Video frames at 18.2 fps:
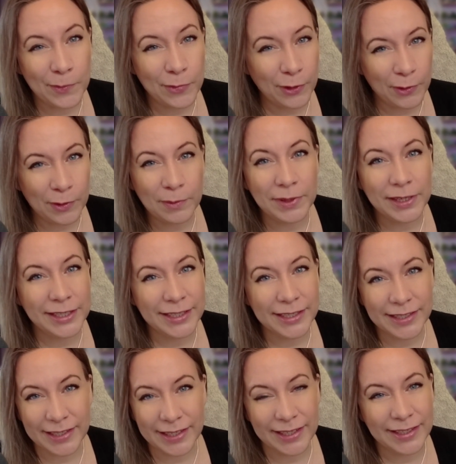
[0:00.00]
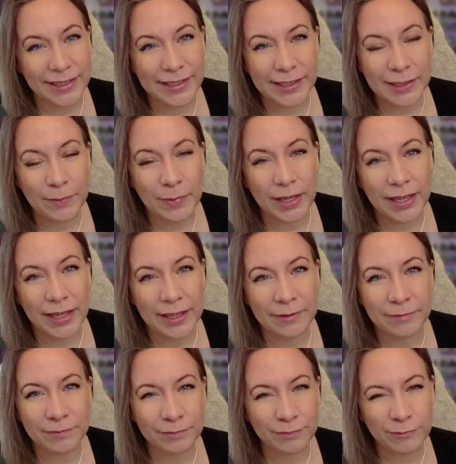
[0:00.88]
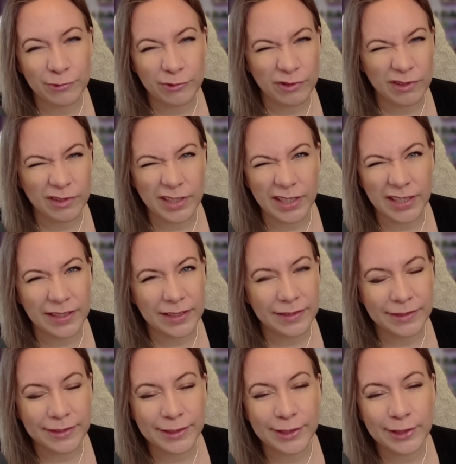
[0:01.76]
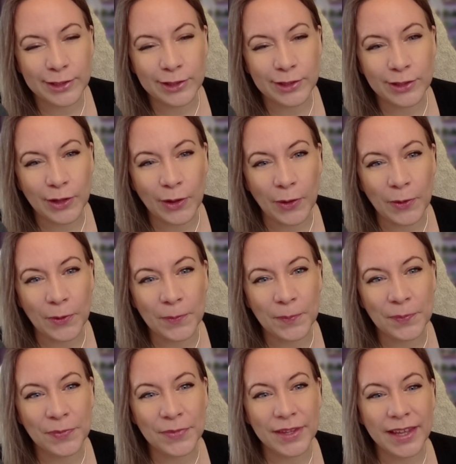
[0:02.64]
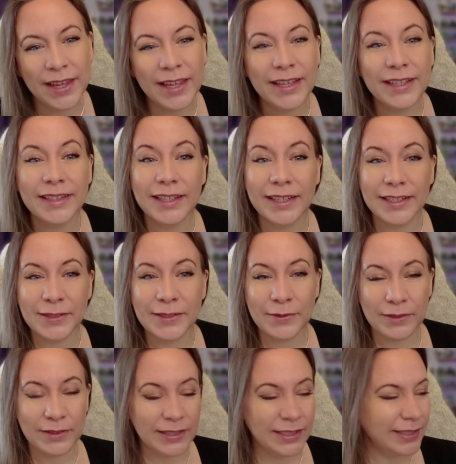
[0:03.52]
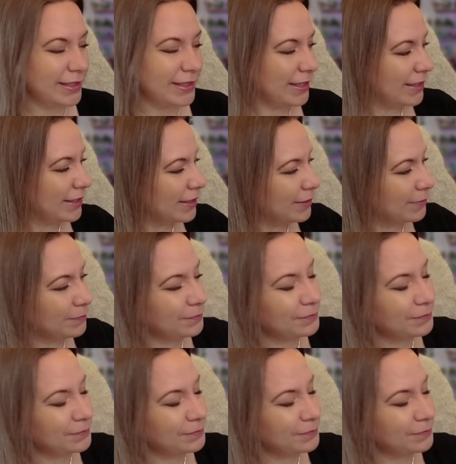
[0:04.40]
probably just needs to be prodded. So that's what this is.